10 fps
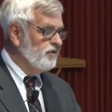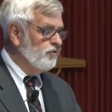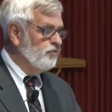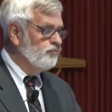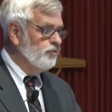
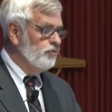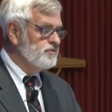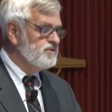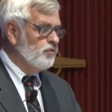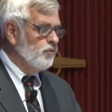who
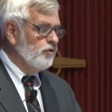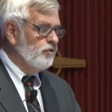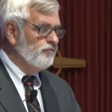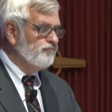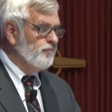rules the
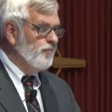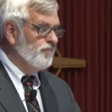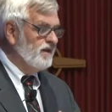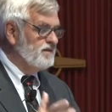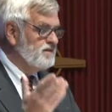world from a
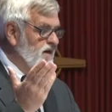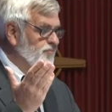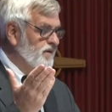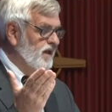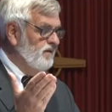place
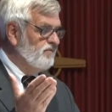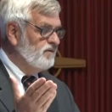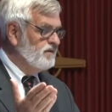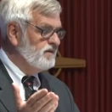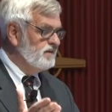up in
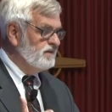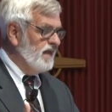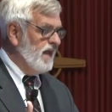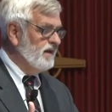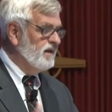heaven,
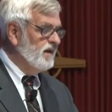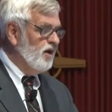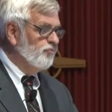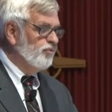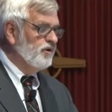handing
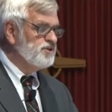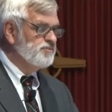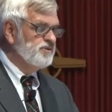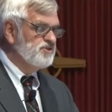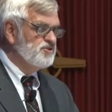out
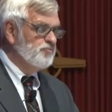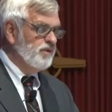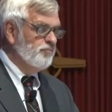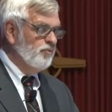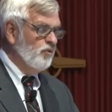punishments to
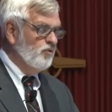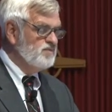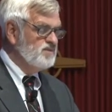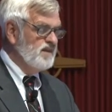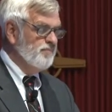people
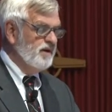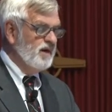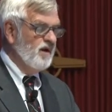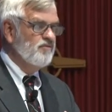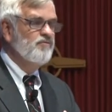
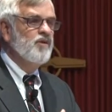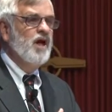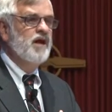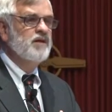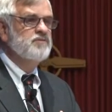stepping out of
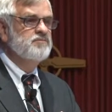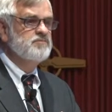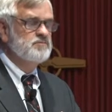line,